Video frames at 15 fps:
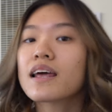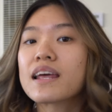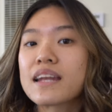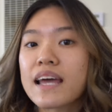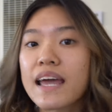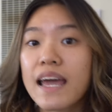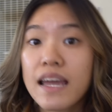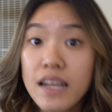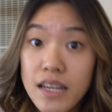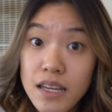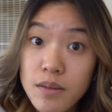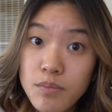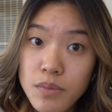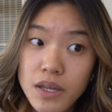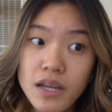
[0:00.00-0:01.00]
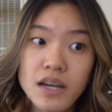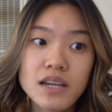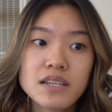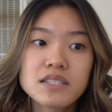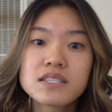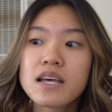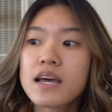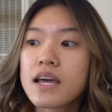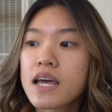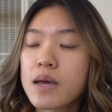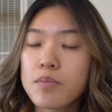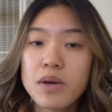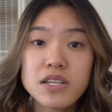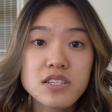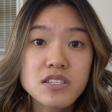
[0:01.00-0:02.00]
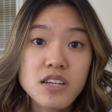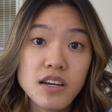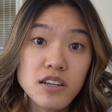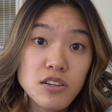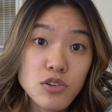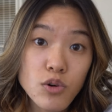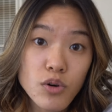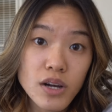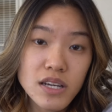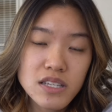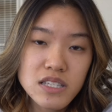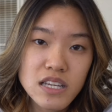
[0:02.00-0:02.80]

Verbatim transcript: and I hate it because it makes a ton of noise.